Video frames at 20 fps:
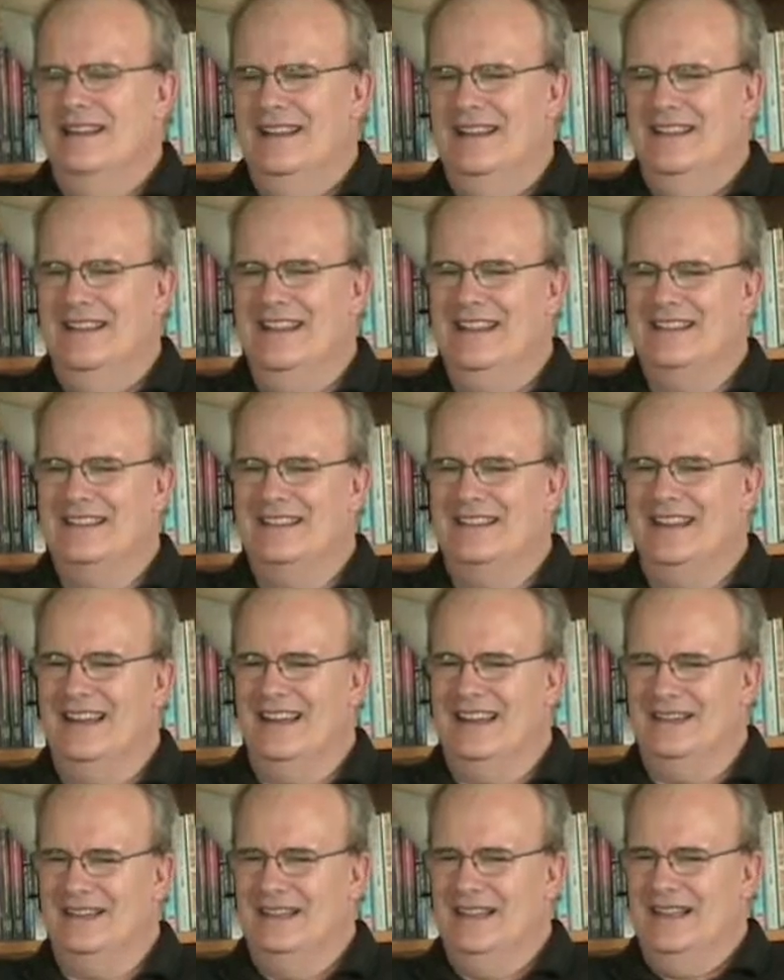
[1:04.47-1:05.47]
And that's
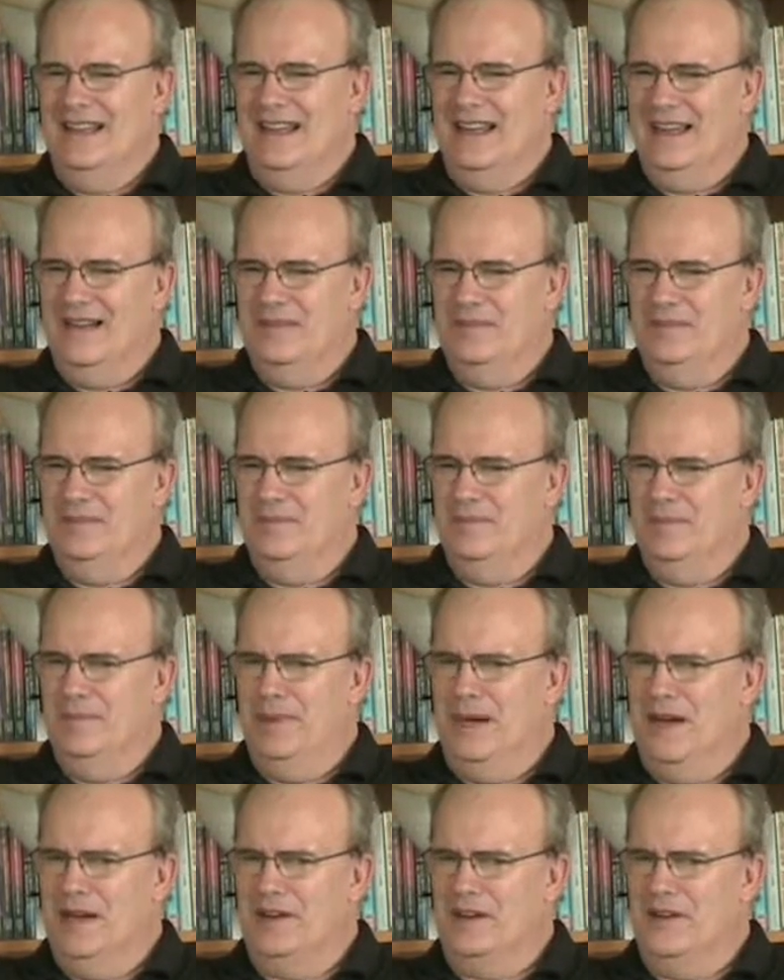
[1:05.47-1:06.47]
uh, I
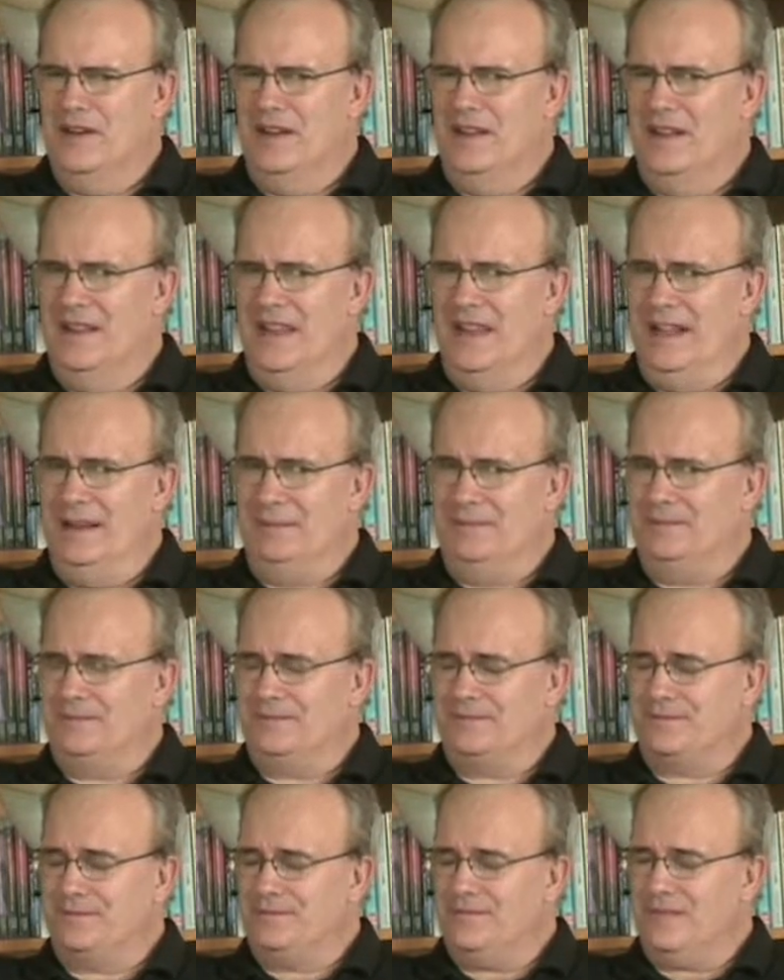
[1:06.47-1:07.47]
pondered on that,
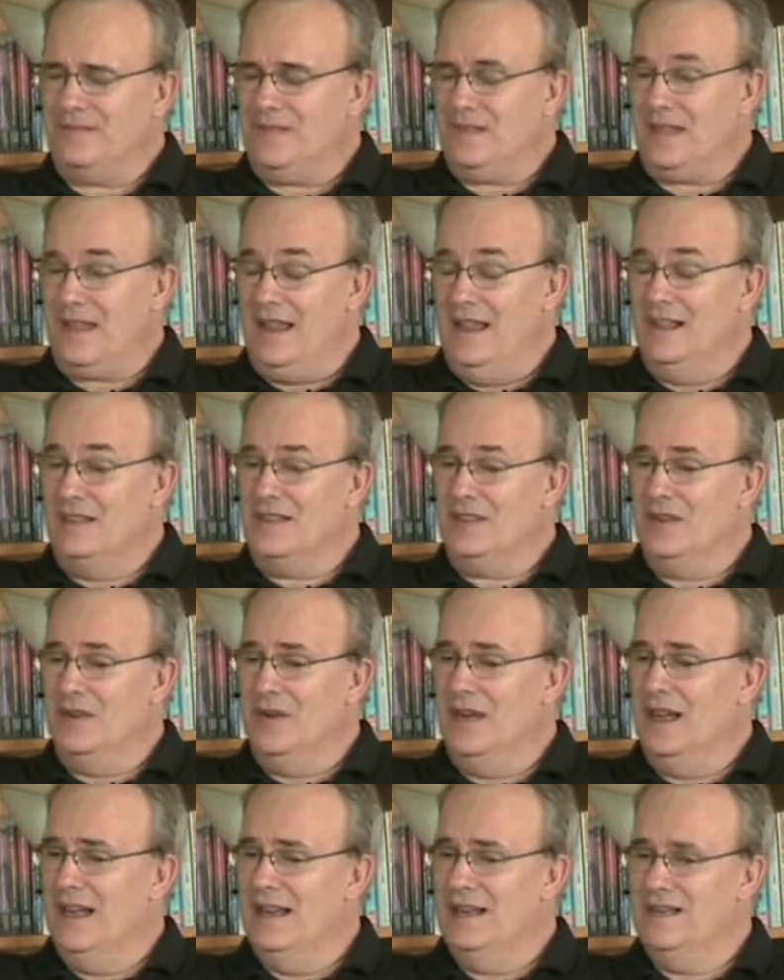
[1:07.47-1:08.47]
and so
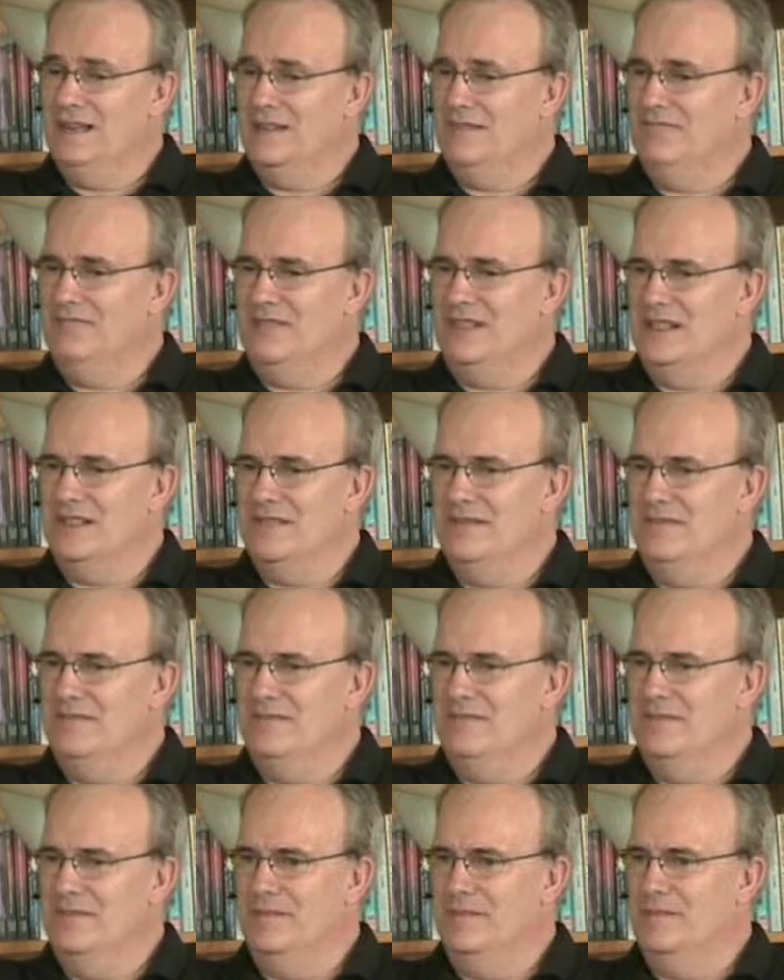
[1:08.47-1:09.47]
I just
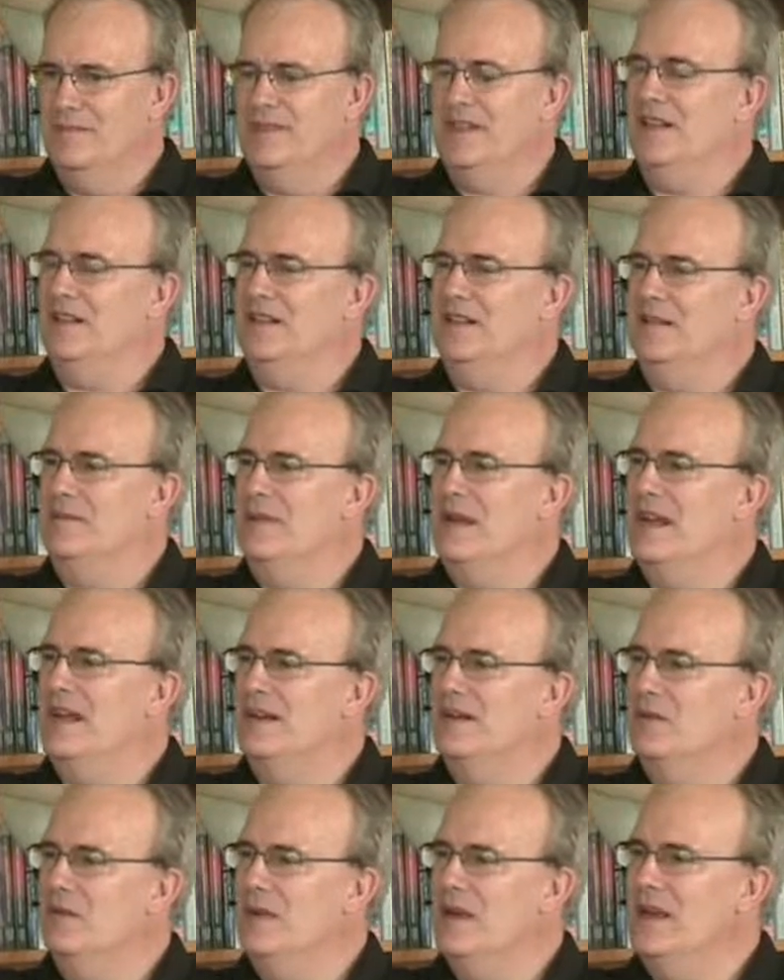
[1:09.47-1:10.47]
tucked it back
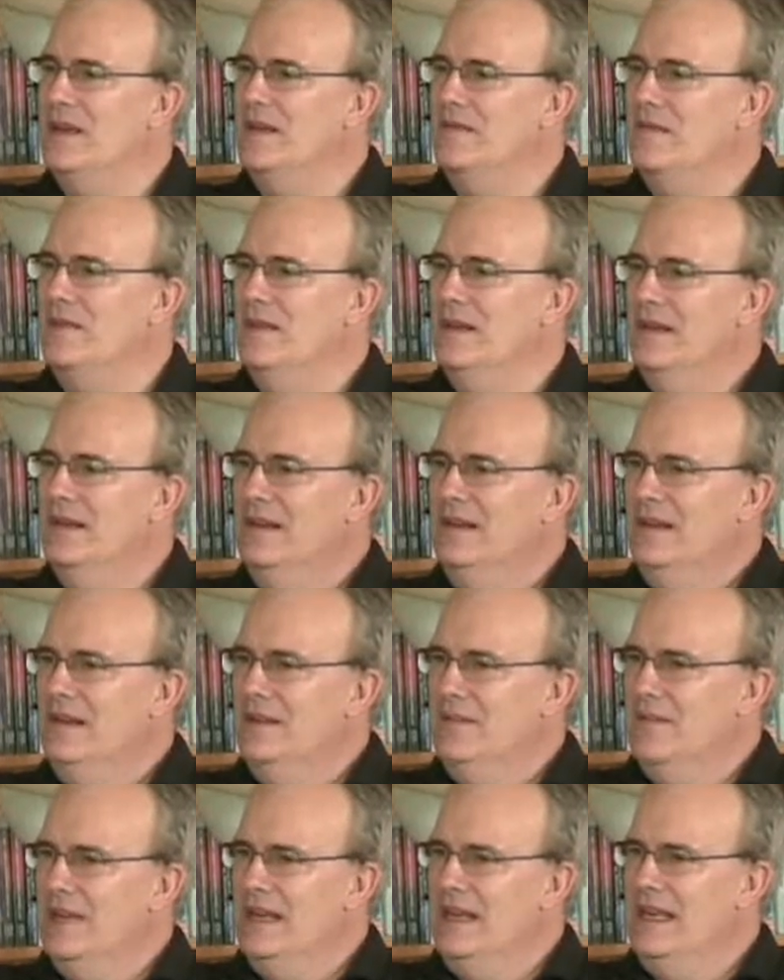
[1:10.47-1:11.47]
in the way in
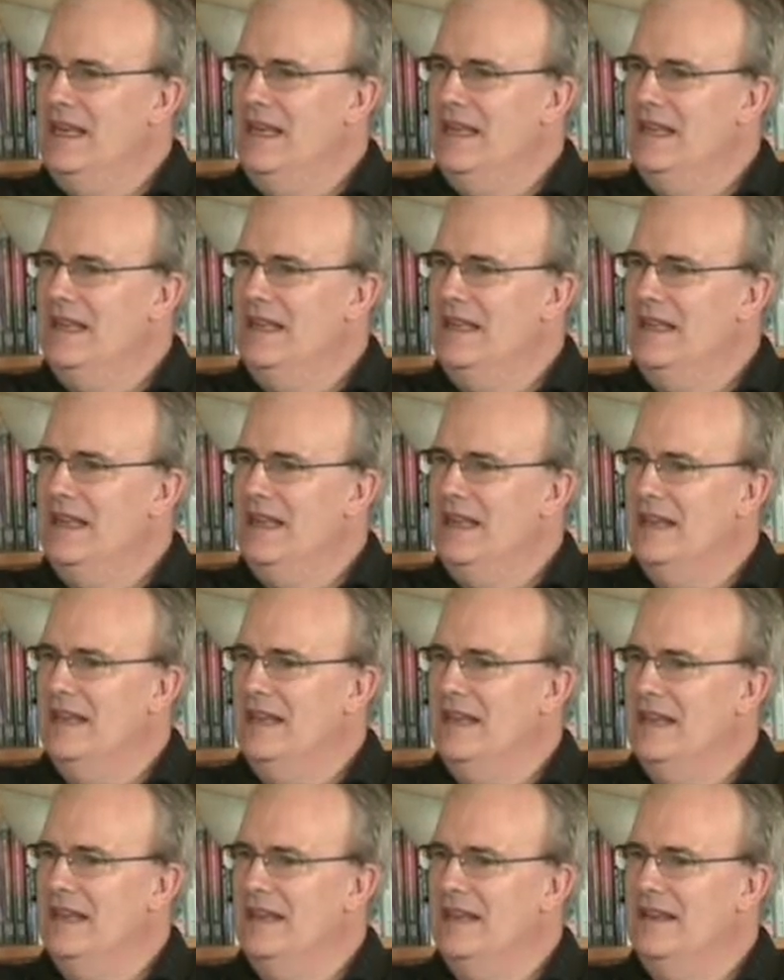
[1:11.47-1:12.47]
my head. And
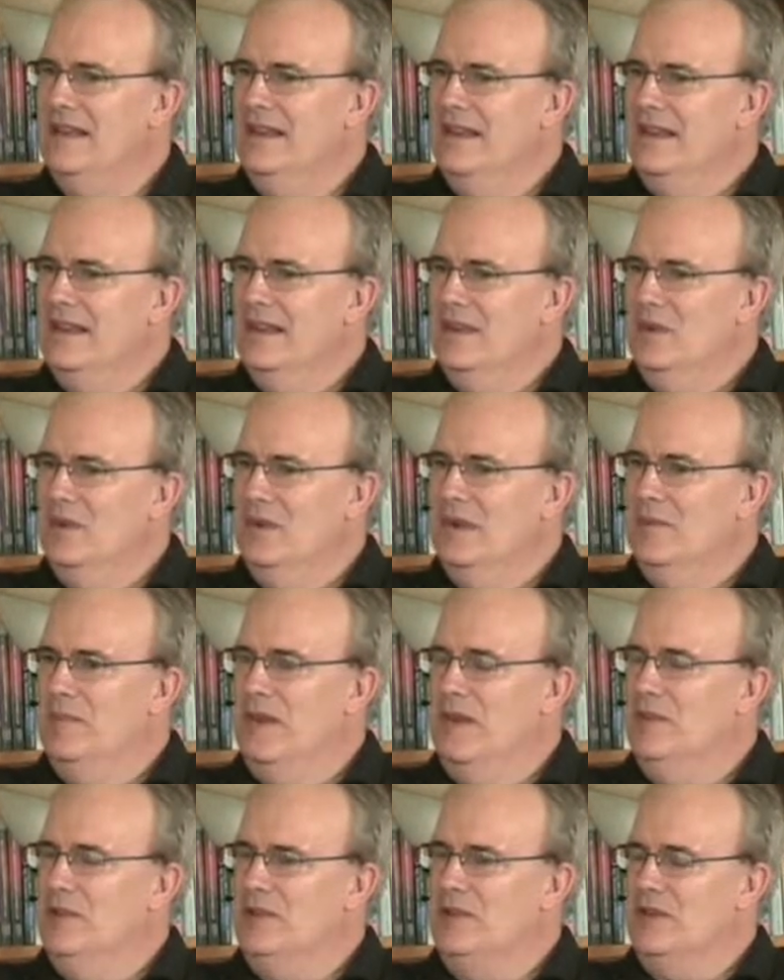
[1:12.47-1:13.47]
then uh, when a
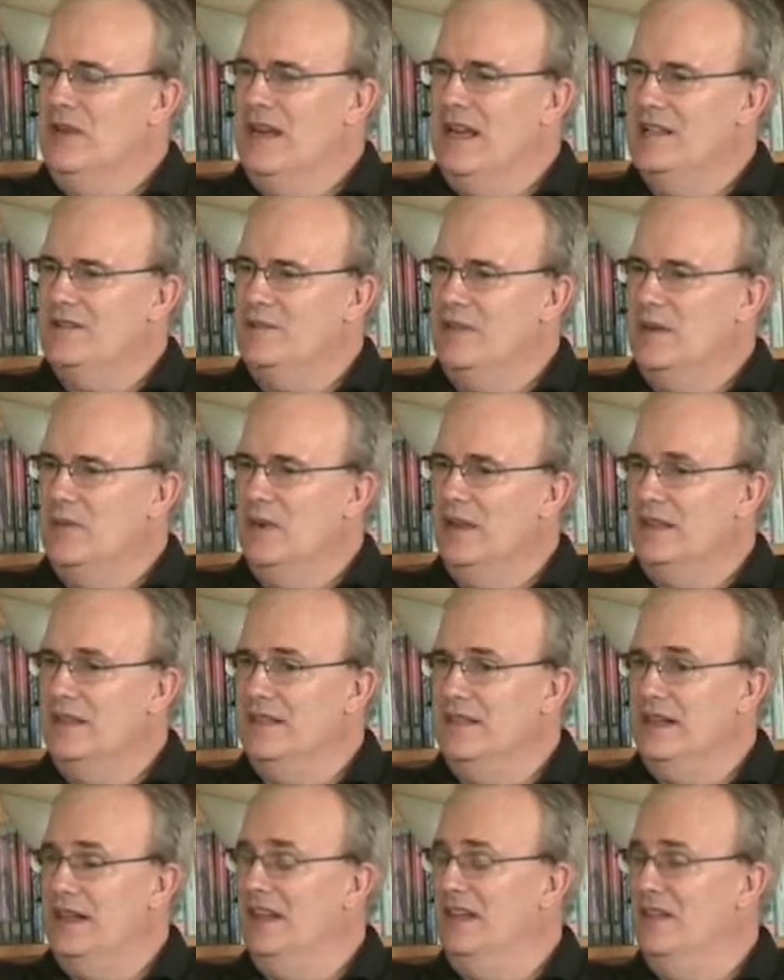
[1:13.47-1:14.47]
publisher asked me what the
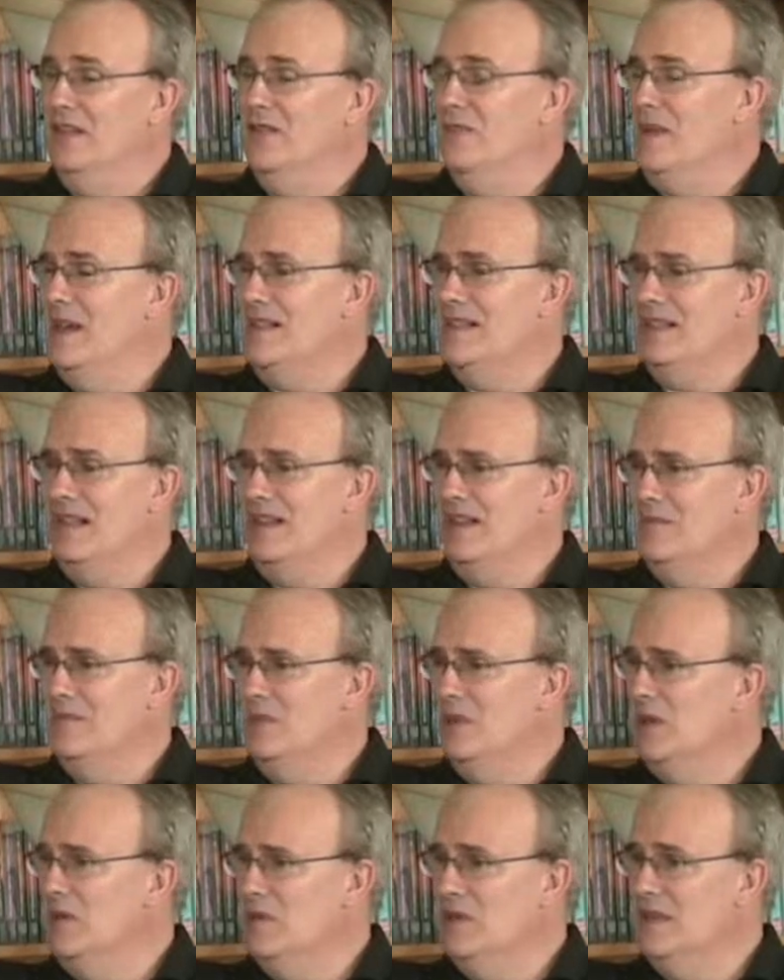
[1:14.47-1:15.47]
title of my second
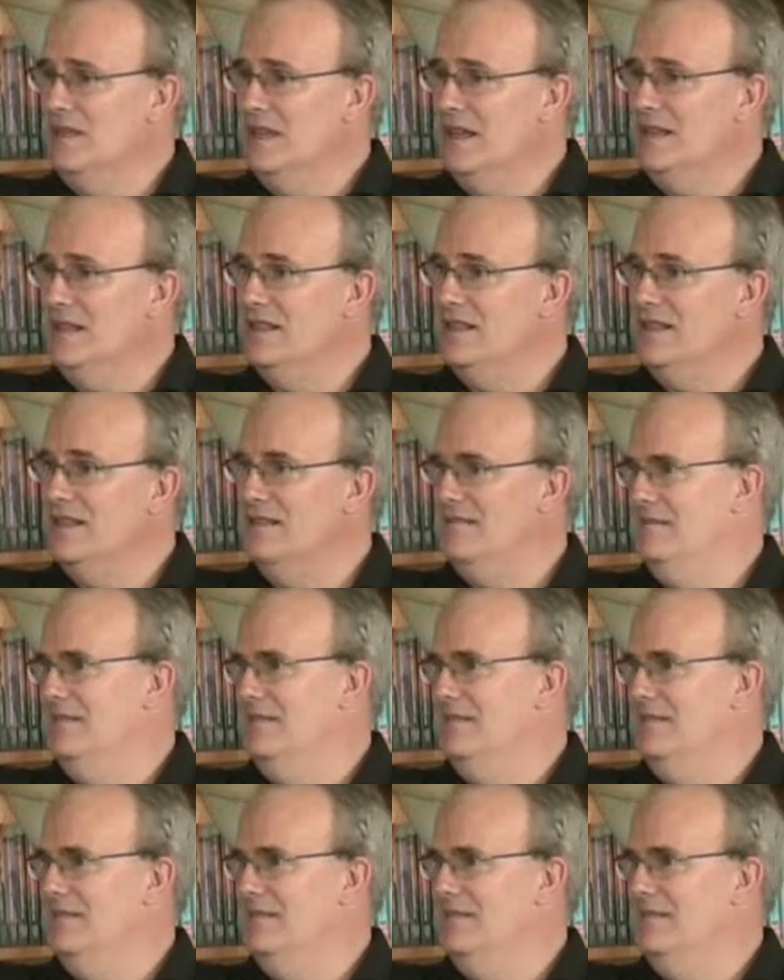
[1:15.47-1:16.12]
book was, I just